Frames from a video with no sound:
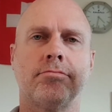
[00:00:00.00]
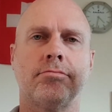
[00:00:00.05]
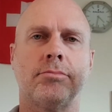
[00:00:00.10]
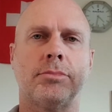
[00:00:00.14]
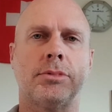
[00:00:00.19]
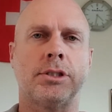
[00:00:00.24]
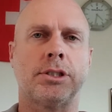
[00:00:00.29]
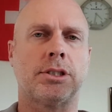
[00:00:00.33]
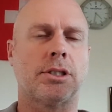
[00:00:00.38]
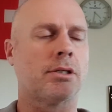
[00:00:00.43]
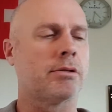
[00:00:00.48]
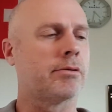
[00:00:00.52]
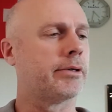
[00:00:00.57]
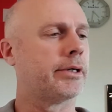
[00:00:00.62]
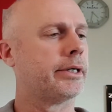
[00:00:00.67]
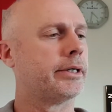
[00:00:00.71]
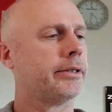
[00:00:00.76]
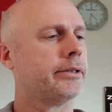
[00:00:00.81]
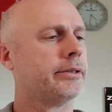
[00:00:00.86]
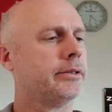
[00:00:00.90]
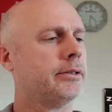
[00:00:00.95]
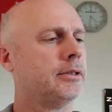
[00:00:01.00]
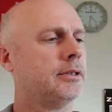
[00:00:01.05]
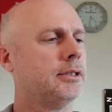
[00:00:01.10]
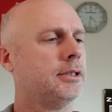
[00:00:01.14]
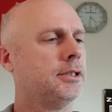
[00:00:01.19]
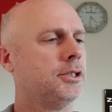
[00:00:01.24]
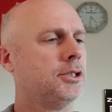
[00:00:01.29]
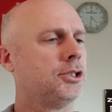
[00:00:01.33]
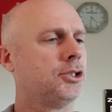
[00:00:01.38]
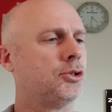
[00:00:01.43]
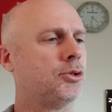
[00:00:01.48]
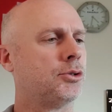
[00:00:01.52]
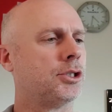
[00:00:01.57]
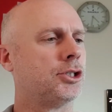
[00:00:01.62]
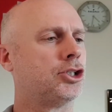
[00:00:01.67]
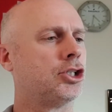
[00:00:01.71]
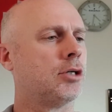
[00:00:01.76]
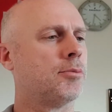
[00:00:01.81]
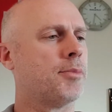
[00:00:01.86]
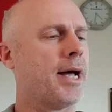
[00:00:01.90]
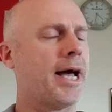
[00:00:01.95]
which are doing the
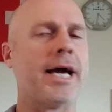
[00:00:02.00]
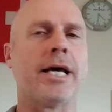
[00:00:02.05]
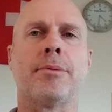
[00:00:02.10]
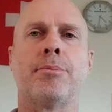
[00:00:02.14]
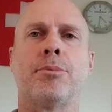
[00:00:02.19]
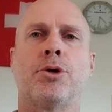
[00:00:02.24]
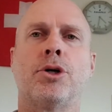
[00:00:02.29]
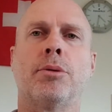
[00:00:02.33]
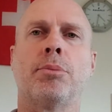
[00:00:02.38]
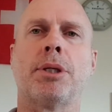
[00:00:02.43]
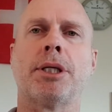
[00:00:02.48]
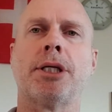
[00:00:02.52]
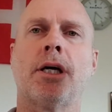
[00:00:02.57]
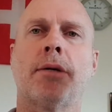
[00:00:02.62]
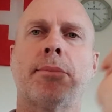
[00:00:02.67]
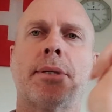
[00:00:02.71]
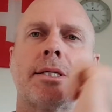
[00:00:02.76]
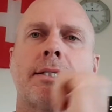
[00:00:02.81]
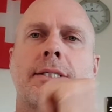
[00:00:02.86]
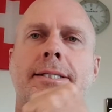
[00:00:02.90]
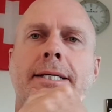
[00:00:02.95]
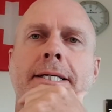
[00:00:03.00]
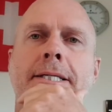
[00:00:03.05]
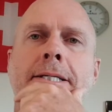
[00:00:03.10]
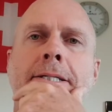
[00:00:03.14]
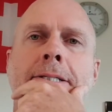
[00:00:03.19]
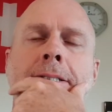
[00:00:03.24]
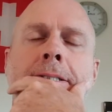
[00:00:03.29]
job admirably, I must say.